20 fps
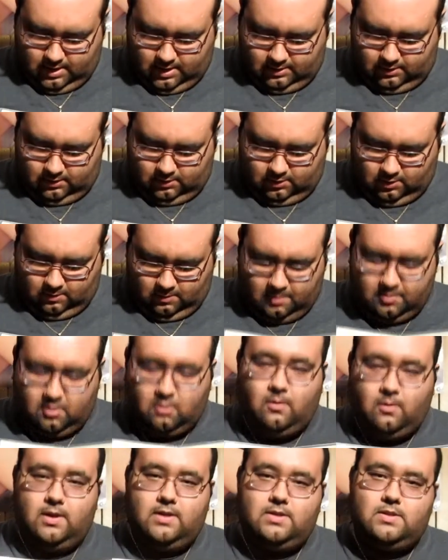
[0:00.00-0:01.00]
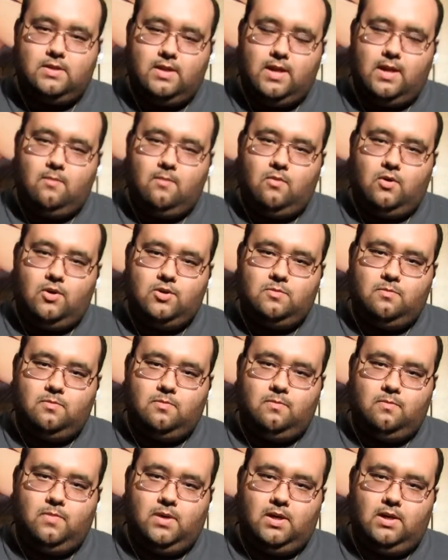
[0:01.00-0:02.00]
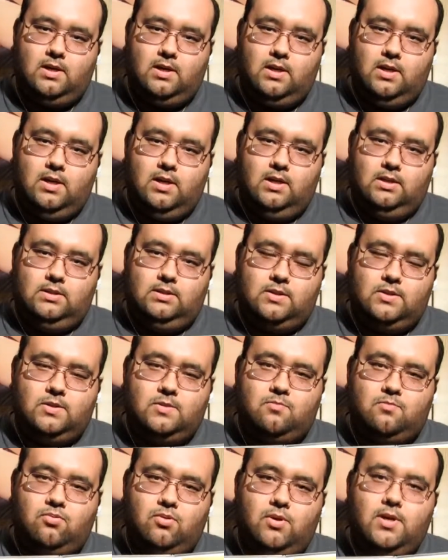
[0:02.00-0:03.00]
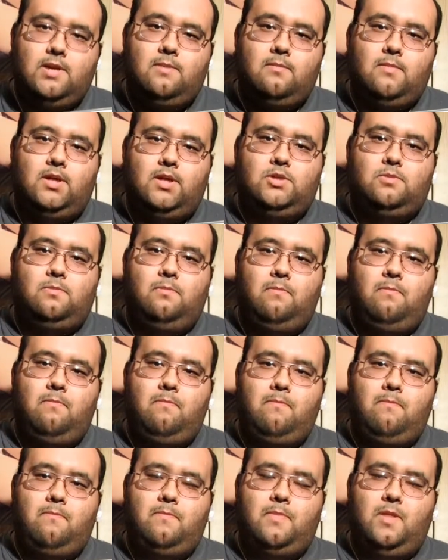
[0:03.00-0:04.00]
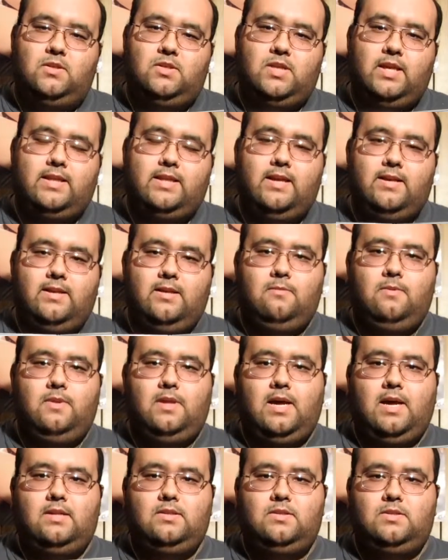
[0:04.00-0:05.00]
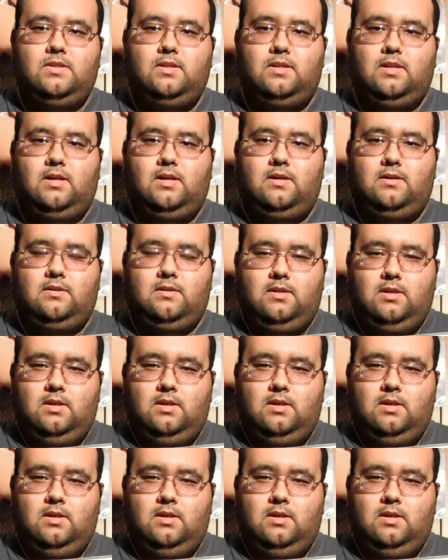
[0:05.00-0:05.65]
I don't remember what its name was, but this is pretty much, looks like they did with Godzilla.